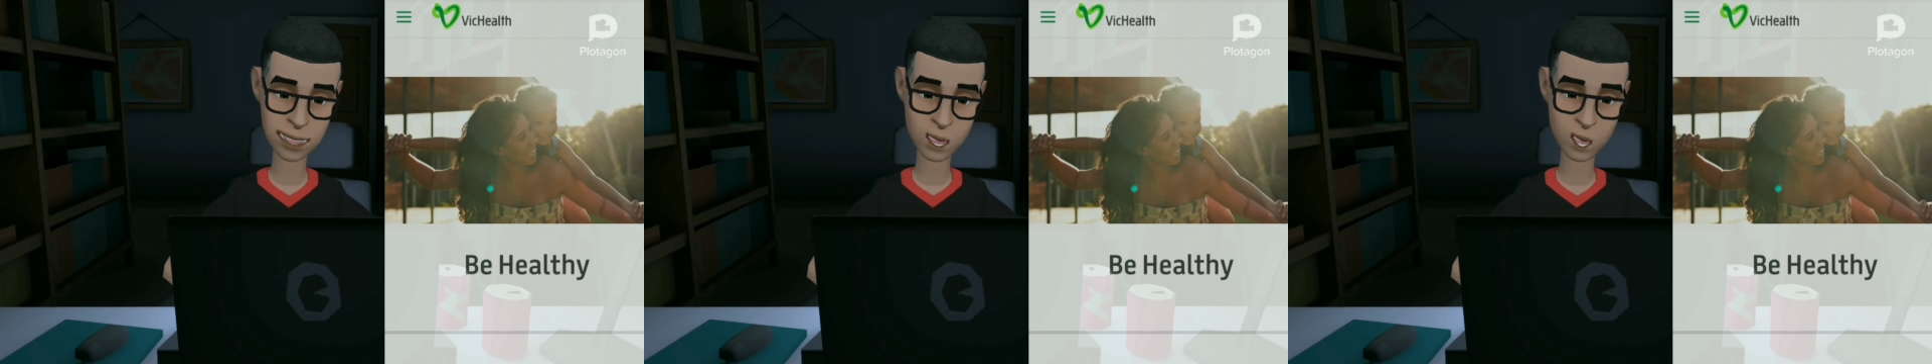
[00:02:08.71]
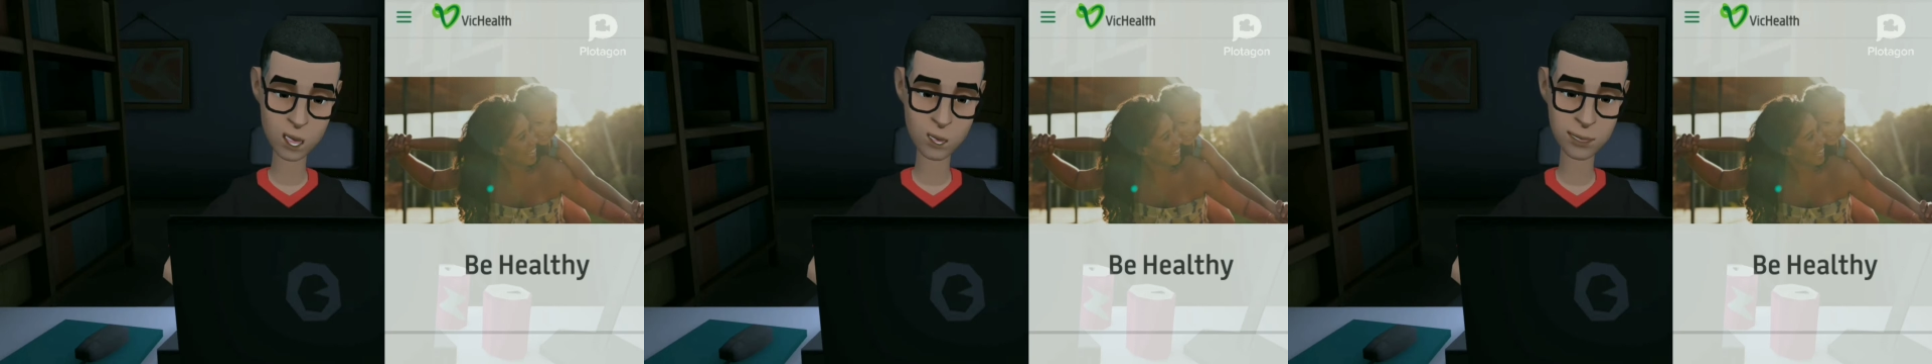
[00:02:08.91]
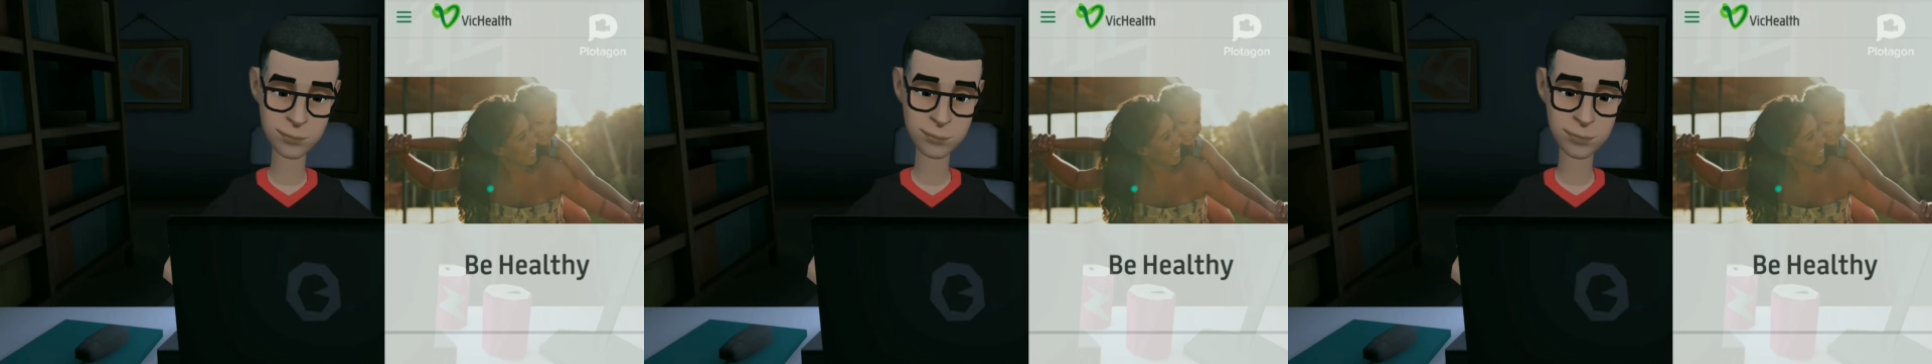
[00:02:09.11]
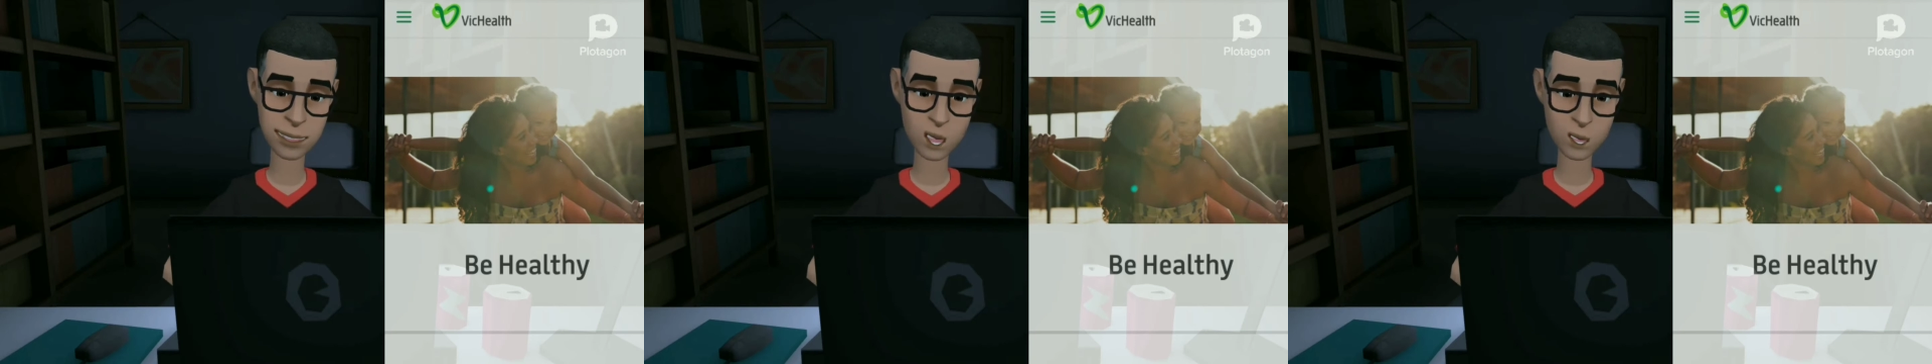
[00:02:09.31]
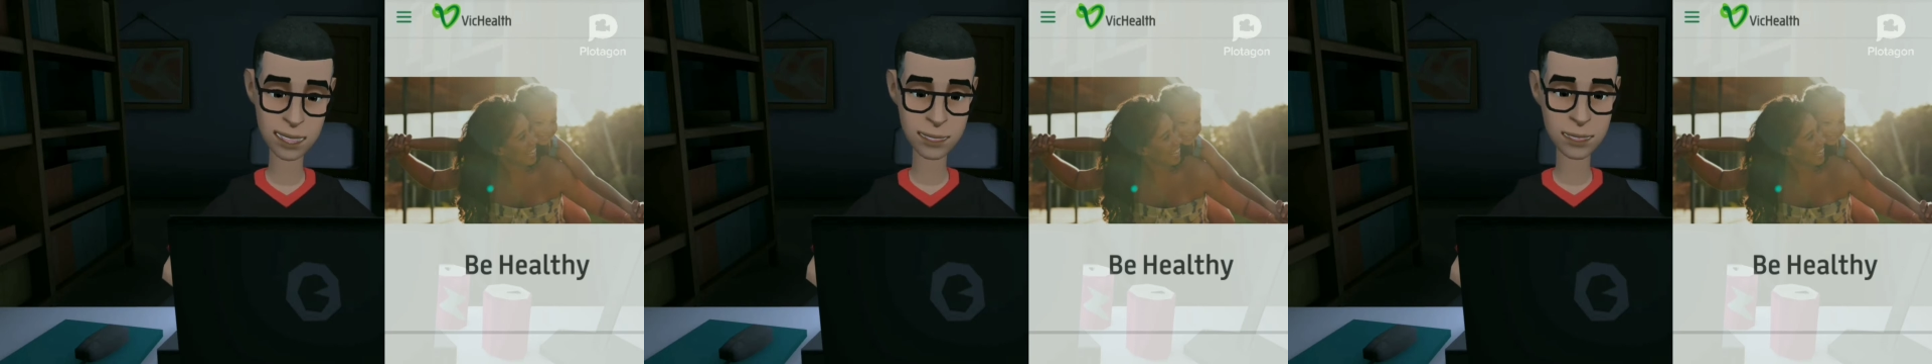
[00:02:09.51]
reduce
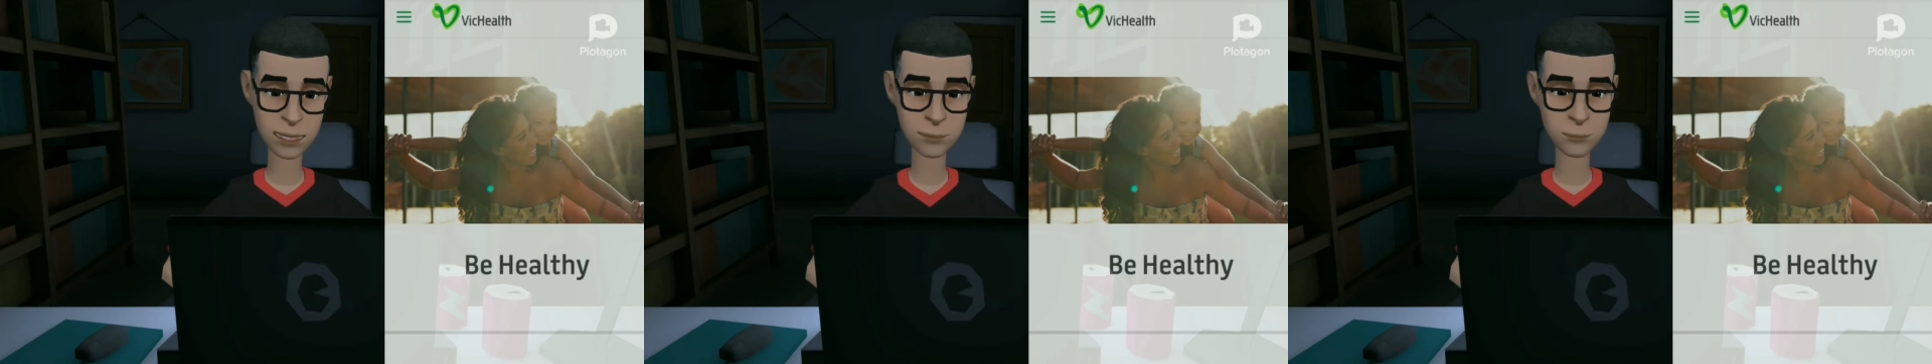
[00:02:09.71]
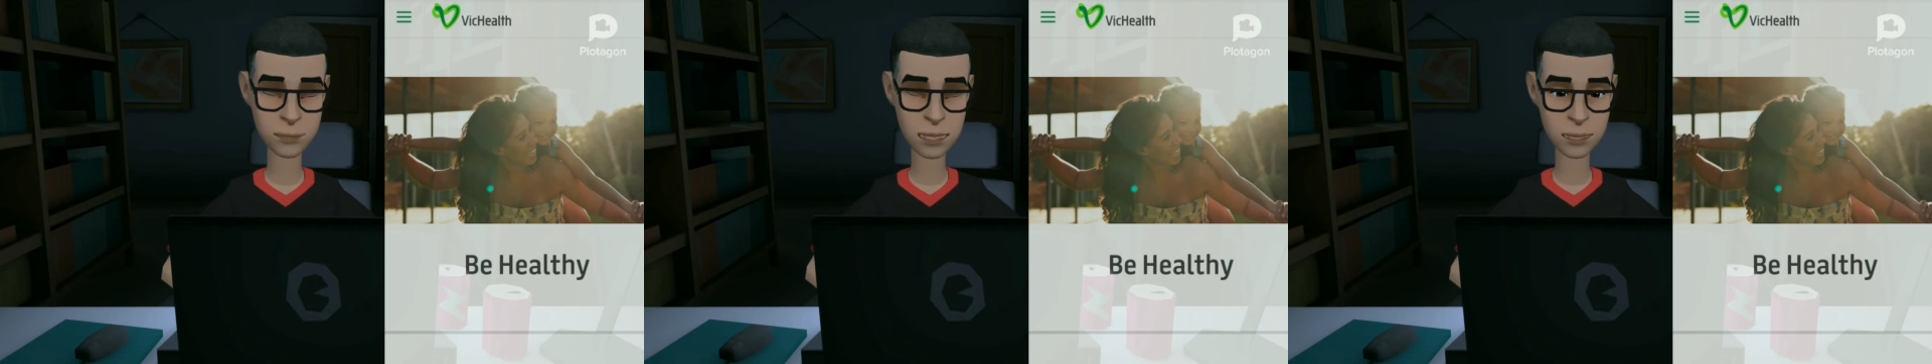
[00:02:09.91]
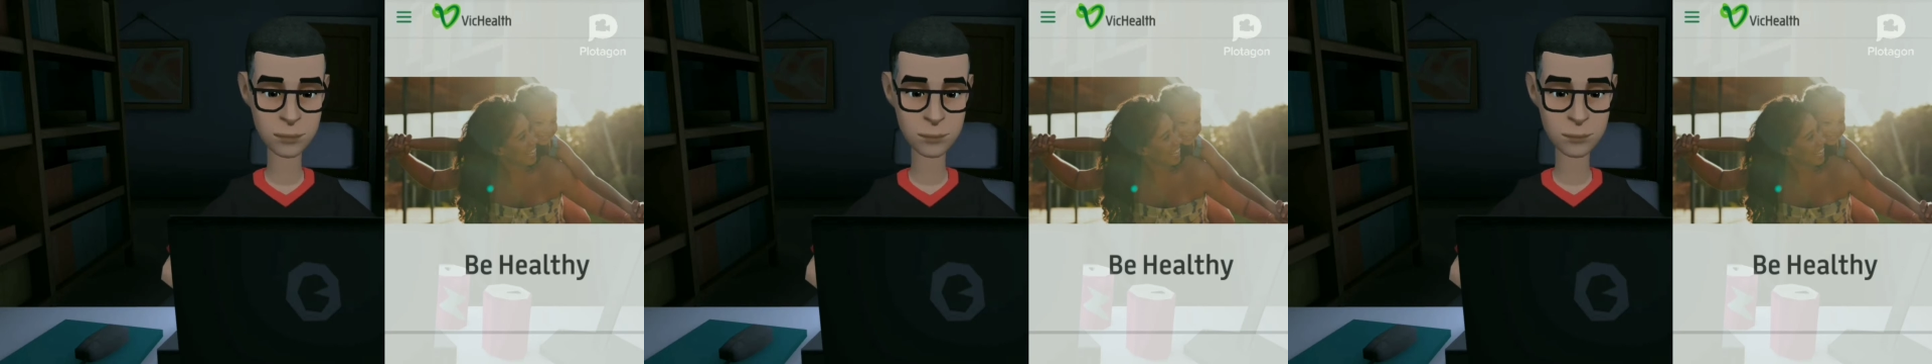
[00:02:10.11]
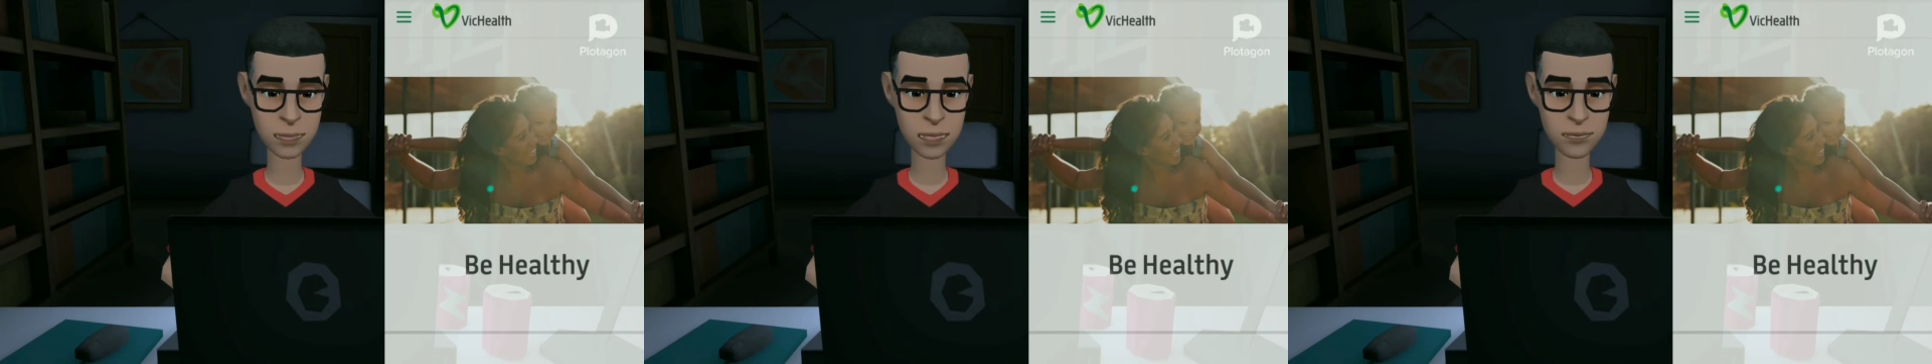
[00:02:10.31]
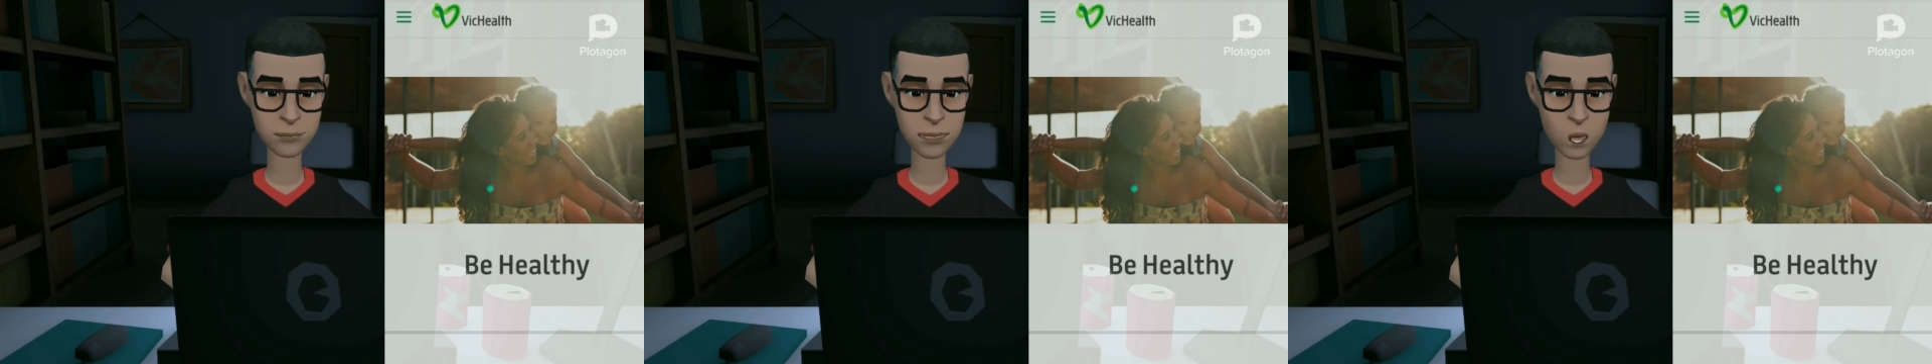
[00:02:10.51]
your consumption
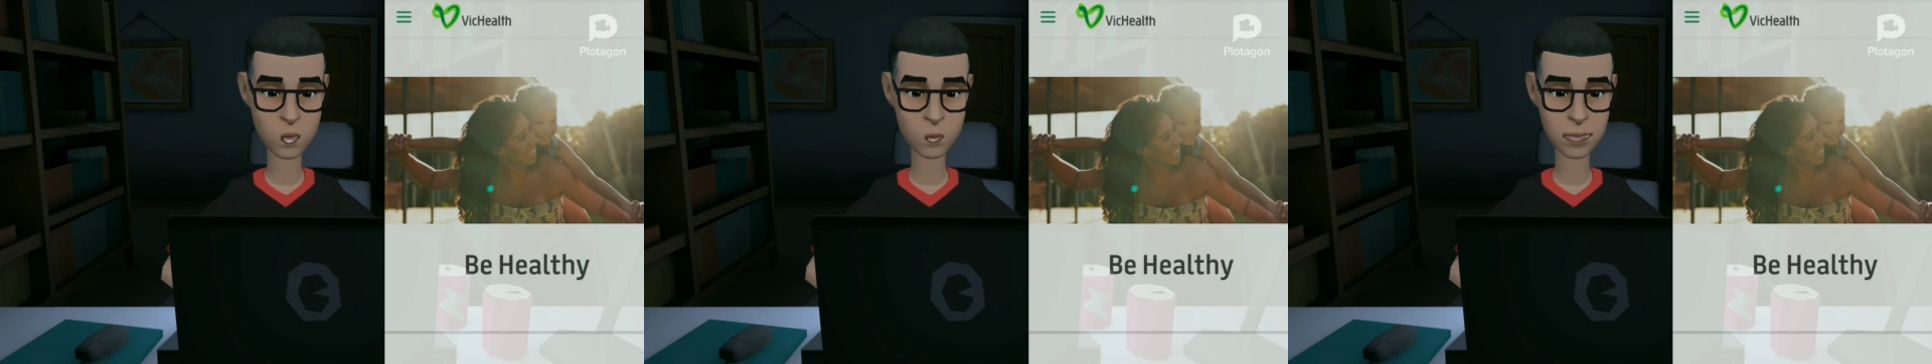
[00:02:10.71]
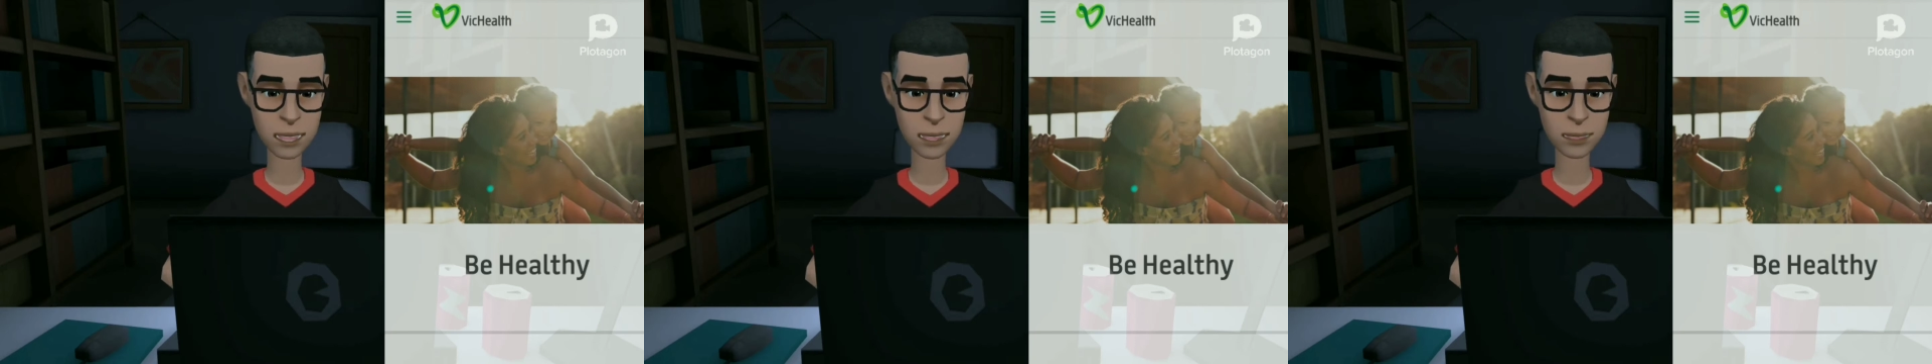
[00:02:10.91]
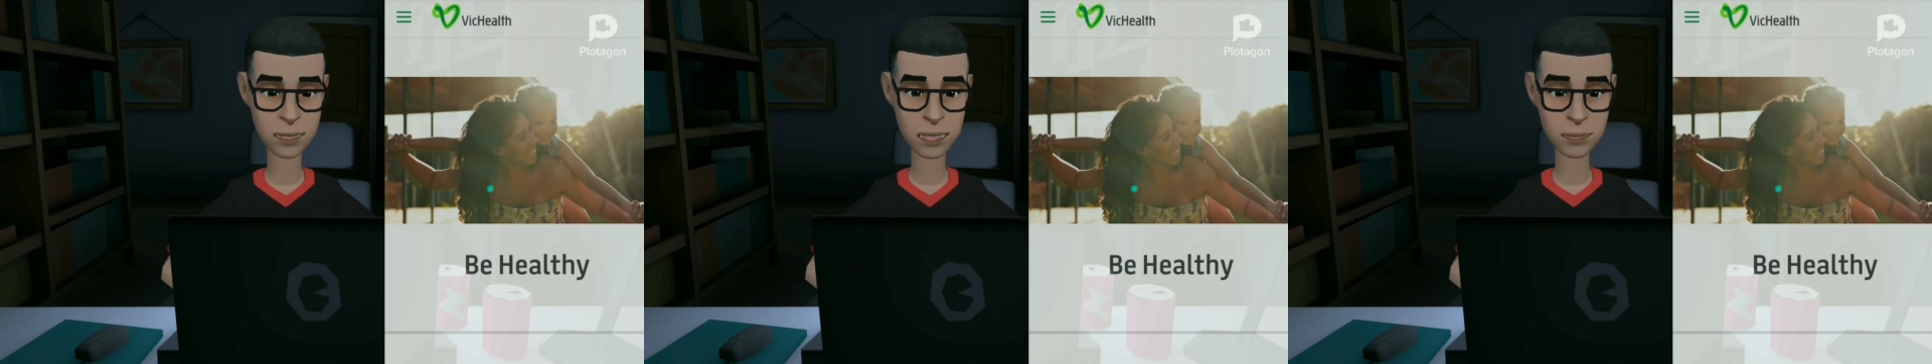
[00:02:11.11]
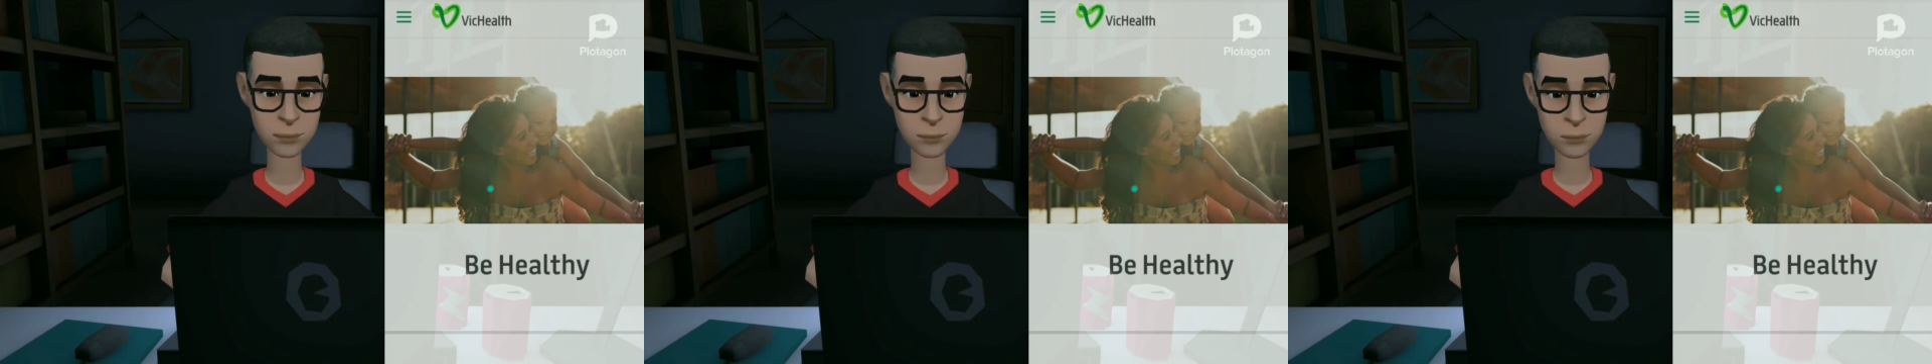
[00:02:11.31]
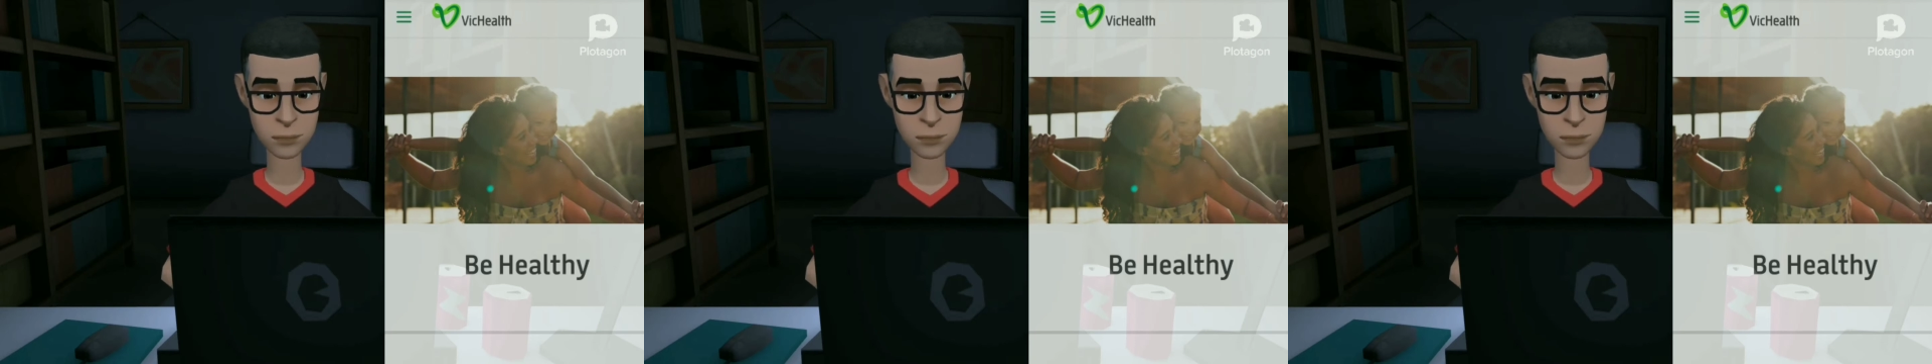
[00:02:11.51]
of processed